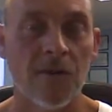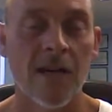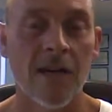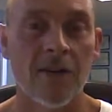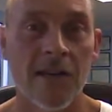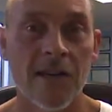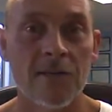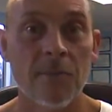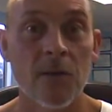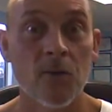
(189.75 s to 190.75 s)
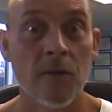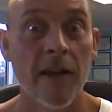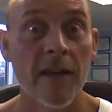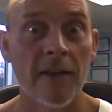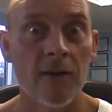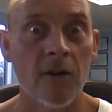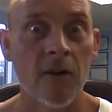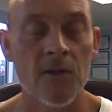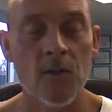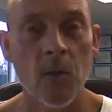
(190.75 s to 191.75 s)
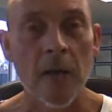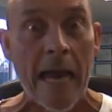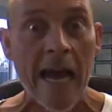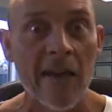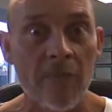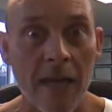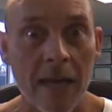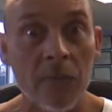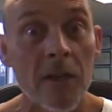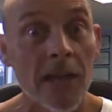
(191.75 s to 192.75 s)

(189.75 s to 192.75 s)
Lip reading: I guess, because I've added a dinosaur and a caveman.